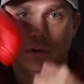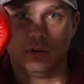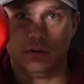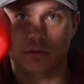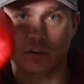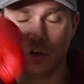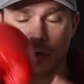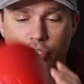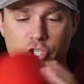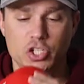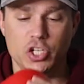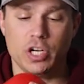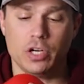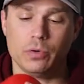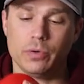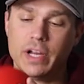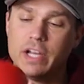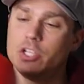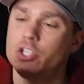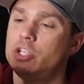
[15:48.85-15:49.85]
first
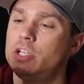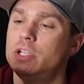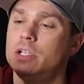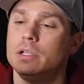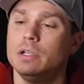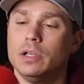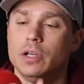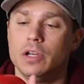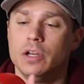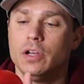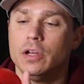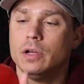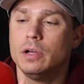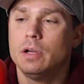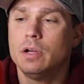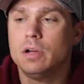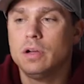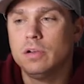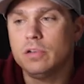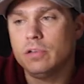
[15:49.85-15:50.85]
generation,
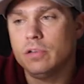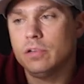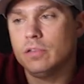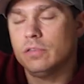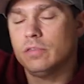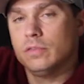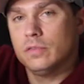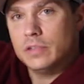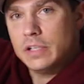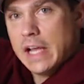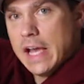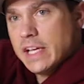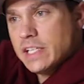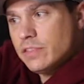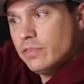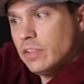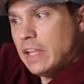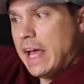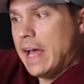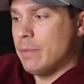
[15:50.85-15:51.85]

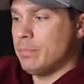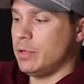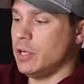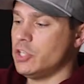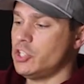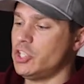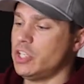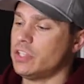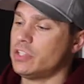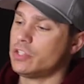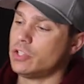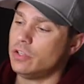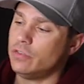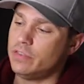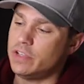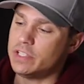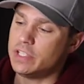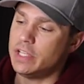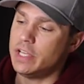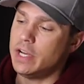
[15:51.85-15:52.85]
nice flat punching
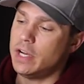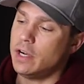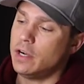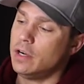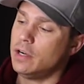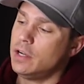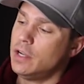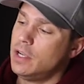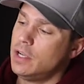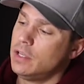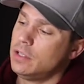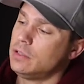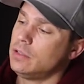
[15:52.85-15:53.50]
surface there,